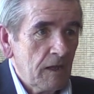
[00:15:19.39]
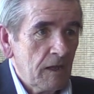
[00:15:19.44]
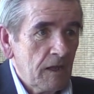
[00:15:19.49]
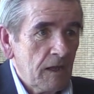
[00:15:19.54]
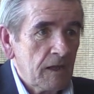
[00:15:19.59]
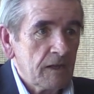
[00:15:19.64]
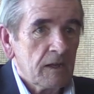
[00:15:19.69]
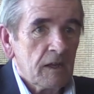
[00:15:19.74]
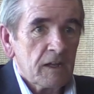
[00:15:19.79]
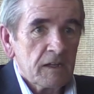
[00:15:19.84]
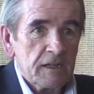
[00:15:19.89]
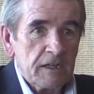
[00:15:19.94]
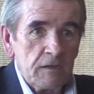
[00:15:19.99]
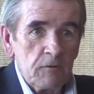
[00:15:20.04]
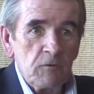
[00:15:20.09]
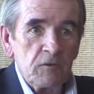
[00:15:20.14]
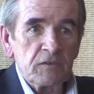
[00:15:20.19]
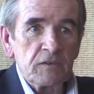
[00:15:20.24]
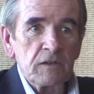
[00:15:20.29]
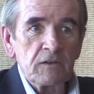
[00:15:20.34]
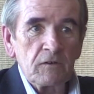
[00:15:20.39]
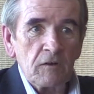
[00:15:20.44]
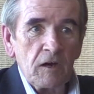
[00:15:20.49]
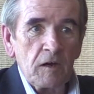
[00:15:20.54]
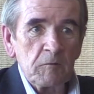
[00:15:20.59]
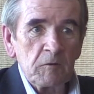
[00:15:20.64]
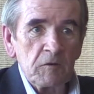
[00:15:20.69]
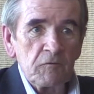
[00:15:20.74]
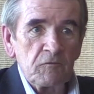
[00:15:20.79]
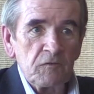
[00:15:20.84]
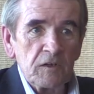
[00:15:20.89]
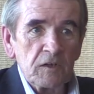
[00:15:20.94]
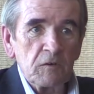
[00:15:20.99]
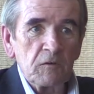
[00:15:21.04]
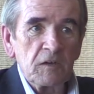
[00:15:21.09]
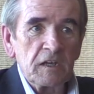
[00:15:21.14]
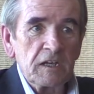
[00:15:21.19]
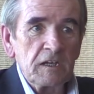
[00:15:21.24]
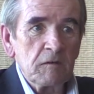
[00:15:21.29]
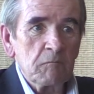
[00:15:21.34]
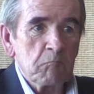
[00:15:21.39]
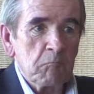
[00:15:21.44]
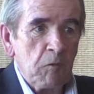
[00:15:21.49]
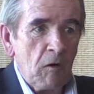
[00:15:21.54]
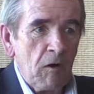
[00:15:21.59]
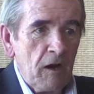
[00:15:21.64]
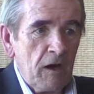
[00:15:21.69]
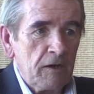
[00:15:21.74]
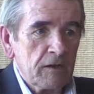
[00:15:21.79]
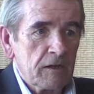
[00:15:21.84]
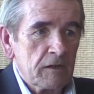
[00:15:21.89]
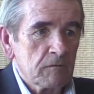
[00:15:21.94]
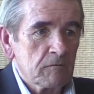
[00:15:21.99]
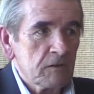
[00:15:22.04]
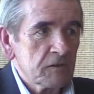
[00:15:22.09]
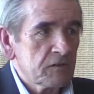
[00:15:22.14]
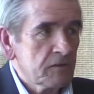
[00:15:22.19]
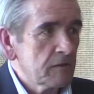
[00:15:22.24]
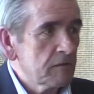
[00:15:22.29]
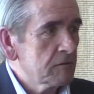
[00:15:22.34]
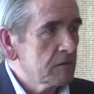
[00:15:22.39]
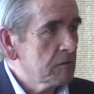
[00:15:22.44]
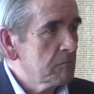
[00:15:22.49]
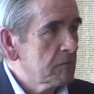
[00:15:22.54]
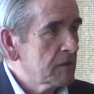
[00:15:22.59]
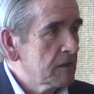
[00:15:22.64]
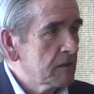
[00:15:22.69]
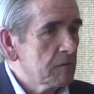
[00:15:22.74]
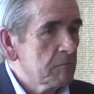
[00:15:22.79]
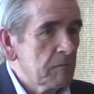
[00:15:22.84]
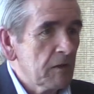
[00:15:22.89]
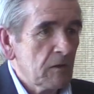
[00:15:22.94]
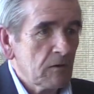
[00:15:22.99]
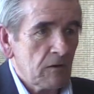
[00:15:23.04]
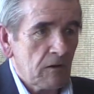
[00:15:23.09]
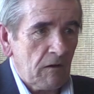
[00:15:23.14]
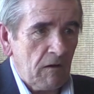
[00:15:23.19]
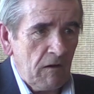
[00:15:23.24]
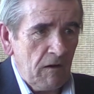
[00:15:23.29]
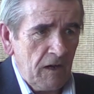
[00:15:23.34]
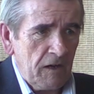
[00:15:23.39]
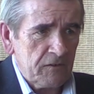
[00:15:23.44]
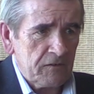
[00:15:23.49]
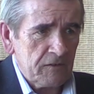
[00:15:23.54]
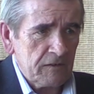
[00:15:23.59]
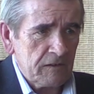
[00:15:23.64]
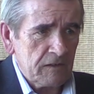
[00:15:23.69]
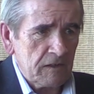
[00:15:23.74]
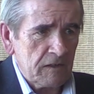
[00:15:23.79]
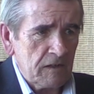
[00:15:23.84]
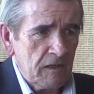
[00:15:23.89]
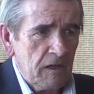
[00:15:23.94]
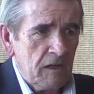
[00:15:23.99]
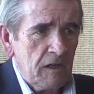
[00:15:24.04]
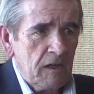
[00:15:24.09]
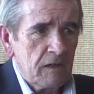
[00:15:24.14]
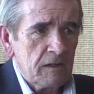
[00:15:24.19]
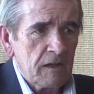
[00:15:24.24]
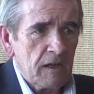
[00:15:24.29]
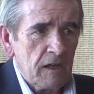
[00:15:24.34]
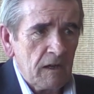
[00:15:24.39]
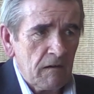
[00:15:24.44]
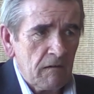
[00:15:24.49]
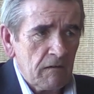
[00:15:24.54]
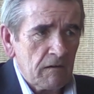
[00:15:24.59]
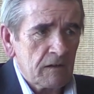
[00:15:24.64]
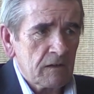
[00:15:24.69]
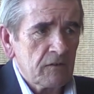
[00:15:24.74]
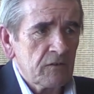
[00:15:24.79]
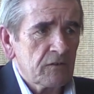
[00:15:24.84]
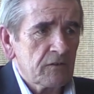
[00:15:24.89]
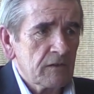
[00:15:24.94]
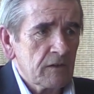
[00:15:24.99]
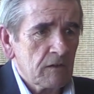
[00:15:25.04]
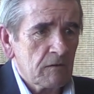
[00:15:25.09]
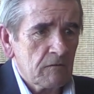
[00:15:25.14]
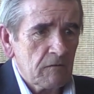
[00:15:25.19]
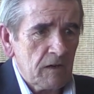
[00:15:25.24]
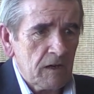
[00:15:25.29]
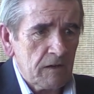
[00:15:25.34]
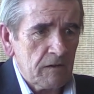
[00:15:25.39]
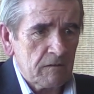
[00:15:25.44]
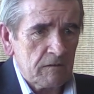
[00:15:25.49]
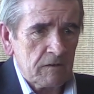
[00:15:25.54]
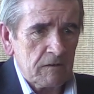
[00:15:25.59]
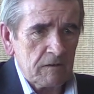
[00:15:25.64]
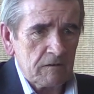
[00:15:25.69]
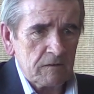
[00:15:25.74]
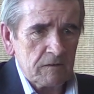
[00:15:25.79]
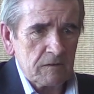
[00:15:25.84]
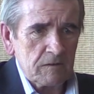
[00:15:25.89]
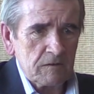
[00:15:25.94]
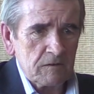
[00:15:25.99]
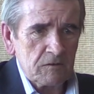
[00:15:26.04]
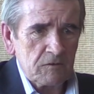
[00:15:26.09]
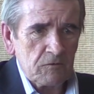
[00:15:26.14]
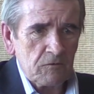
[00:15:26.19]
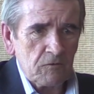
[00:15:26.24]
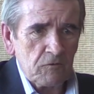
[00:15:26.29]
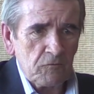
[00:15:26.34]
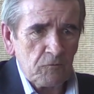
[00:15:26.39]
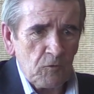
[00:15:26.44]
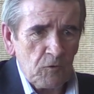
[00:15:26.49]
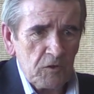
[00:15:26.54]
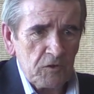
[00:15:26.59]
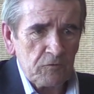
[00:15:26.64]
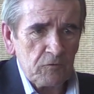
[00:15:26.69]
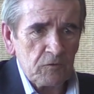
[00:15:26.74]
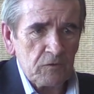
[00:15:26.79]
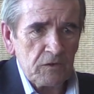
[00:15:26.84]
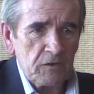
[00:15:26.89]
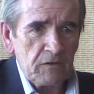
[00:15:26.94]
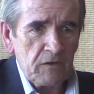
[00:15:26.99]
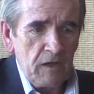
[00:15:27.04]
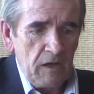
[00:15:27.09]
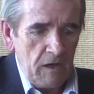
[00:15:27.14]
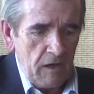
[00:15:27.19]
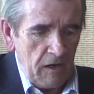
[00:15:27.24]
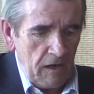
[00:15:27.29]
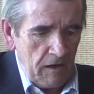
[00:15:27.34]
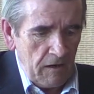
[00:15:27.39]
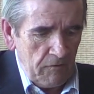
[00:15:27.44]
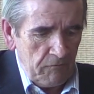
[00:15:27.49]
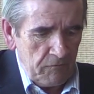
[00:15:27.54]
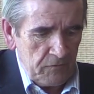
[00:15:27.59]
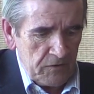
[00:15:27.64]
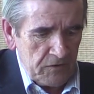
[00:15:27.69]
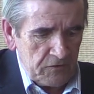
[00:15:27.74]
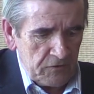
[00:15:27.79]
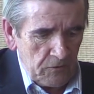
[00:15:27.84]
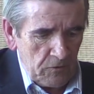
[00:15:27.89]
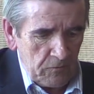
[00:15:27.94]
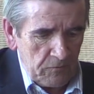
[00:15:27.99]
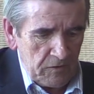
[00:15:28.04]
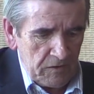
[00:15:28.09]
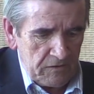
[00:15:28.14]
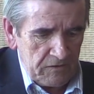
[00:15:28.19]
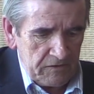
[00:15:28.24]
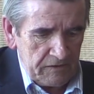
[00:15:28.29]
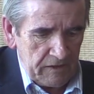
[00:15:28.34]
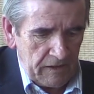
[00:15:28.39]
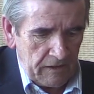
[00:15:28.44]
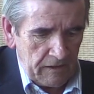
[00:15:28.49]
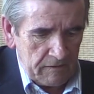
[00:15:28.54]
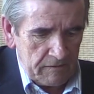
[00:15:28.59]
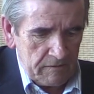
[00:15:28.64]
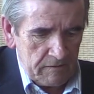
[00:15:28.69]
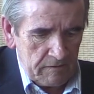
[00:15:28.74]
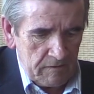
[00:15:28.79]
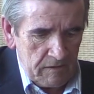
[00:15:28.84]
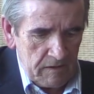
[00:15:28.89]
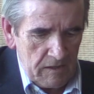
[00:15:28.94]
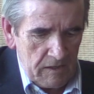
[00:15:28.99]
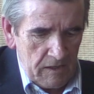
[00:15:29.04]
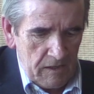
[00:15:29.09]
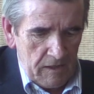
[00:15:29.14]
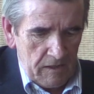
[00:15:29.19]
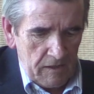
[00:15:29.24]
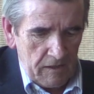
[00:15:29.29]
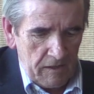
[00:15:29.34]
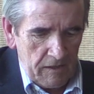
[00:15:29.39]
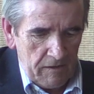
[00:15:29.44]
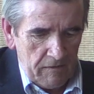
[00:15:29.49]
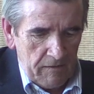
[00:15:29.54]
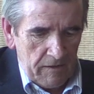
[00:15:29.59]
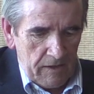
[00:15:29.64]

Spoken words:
And he was a dominant figure. He embodied what seemed to be the bellicosity, the arrogance, the sort of forcefulness of the Soviet state. And